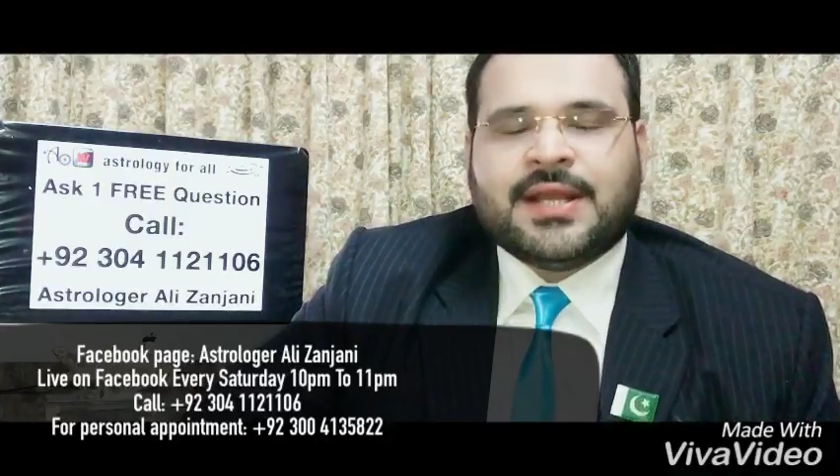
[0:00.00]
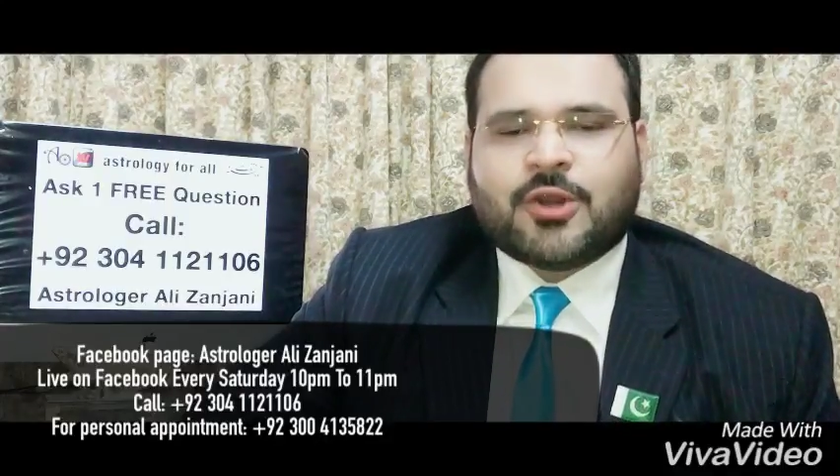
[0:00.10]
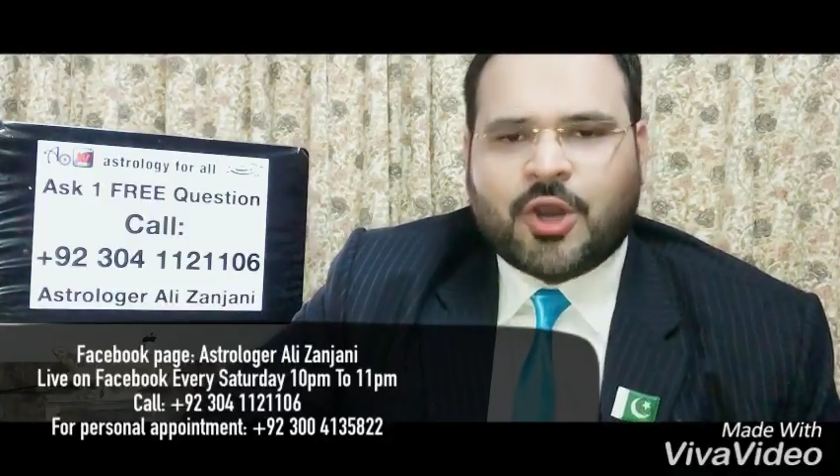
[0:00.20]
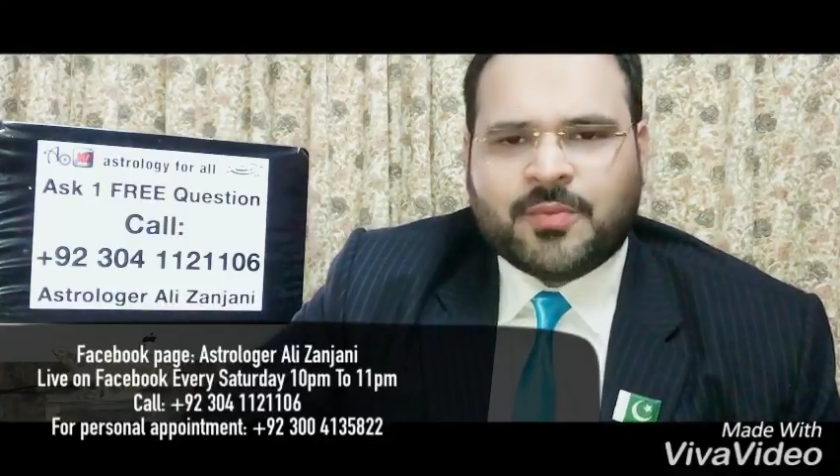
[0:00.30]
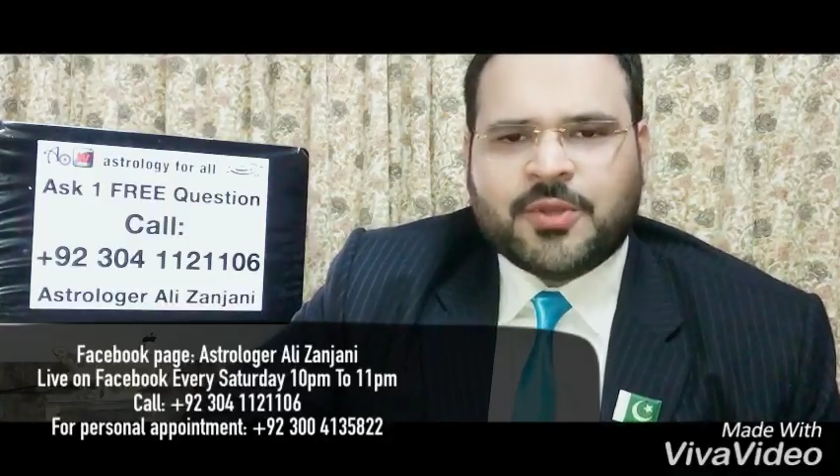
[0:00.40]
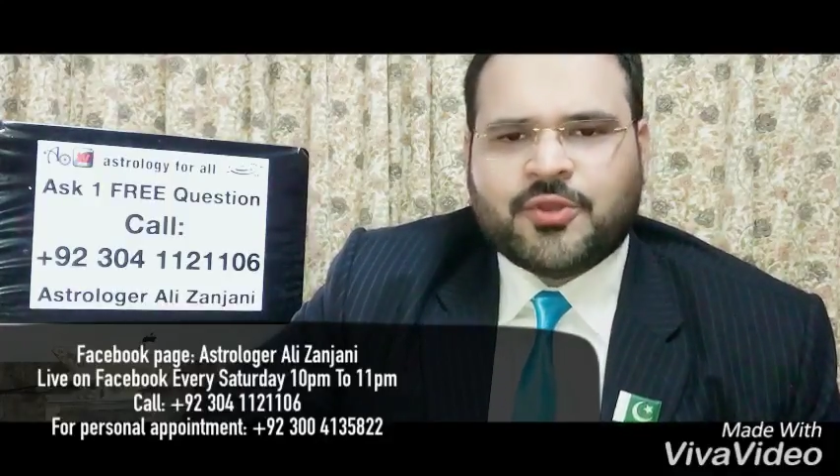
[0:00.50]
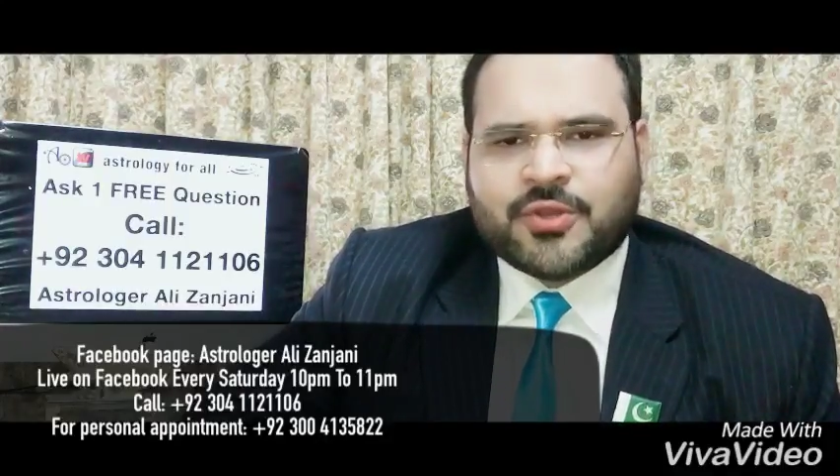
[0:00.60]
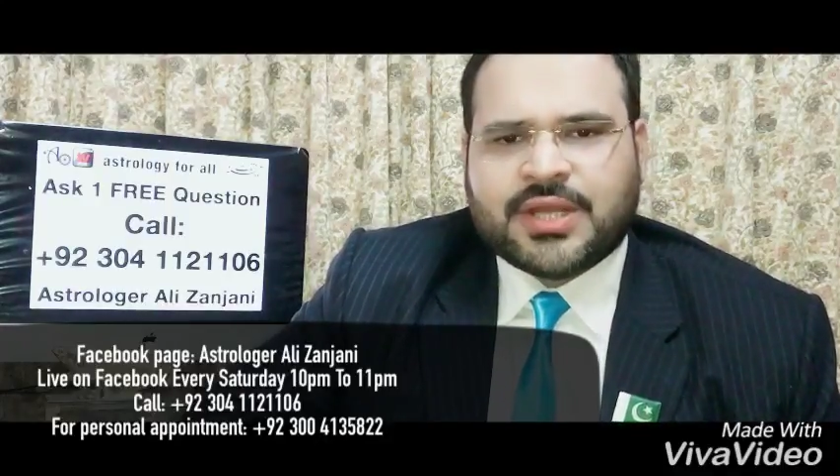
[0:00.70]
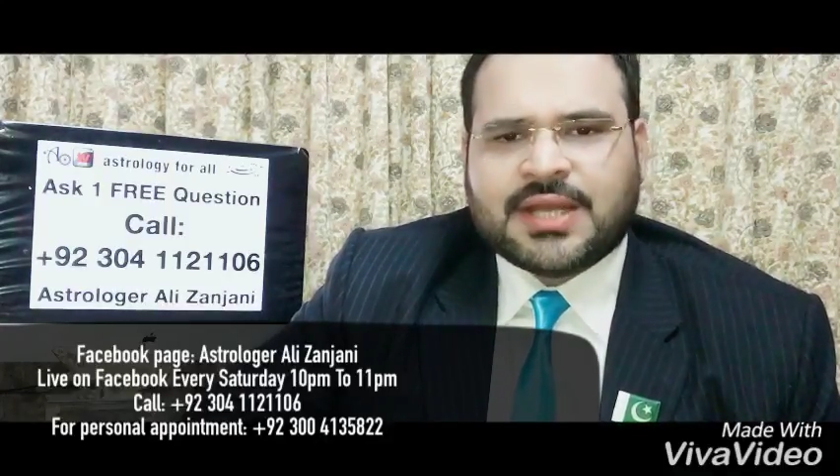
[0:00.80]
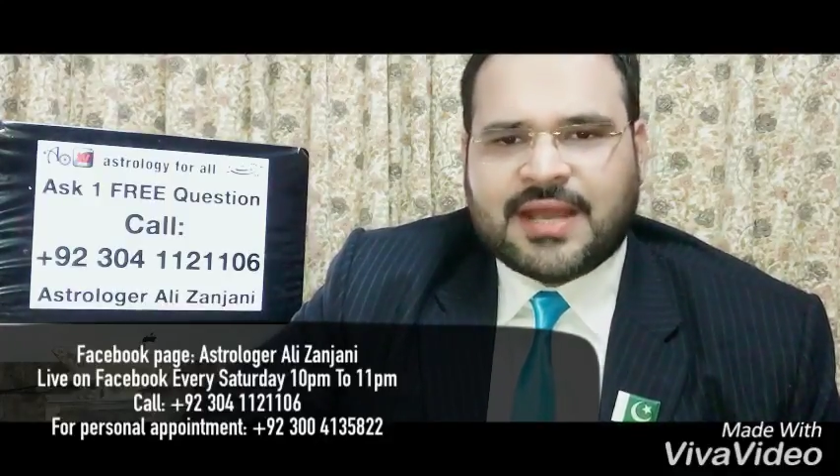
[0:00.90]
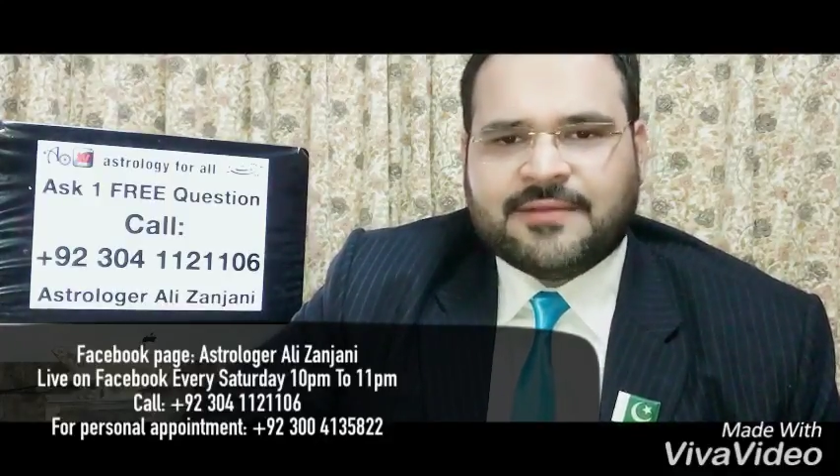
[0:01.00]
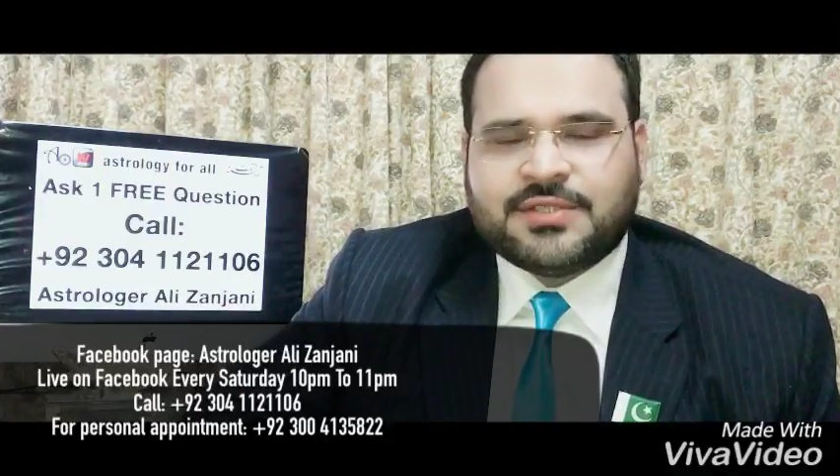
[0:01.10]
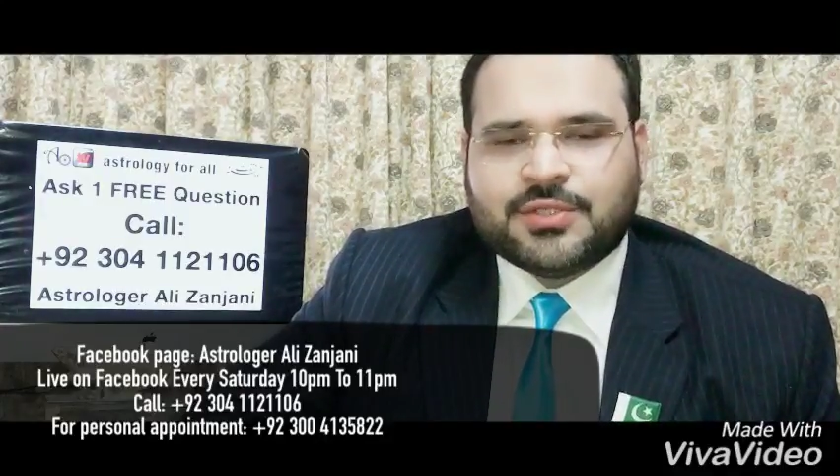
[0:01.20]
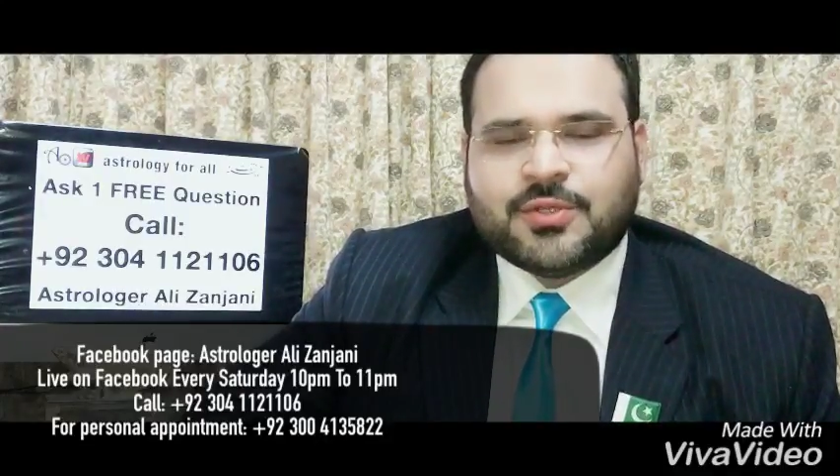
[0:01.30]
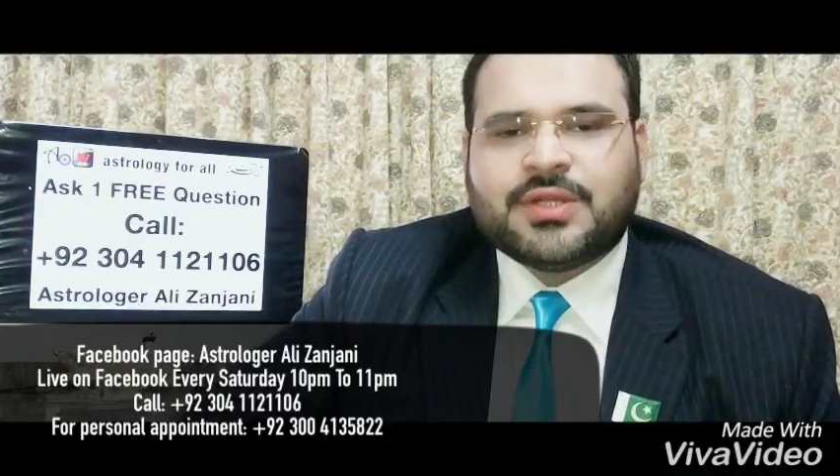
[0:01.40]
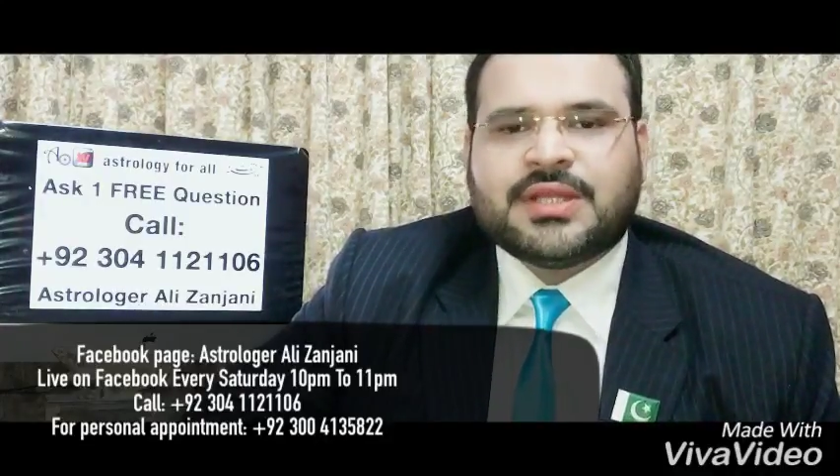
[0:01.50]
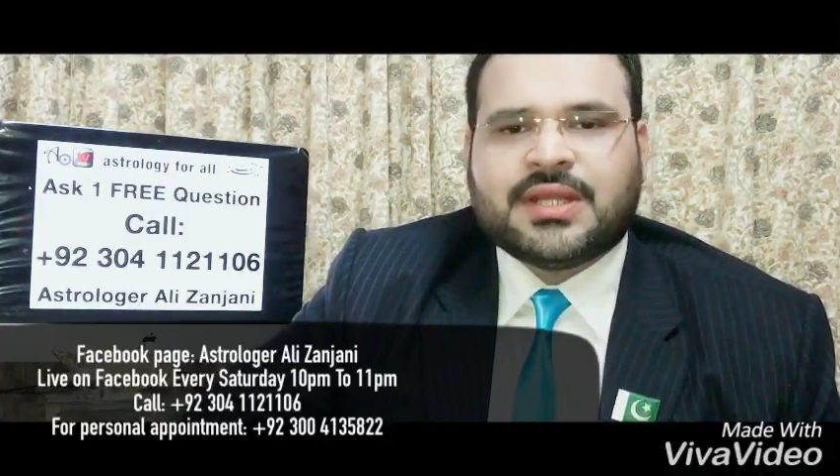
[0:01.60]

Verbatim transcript: Call me during live show.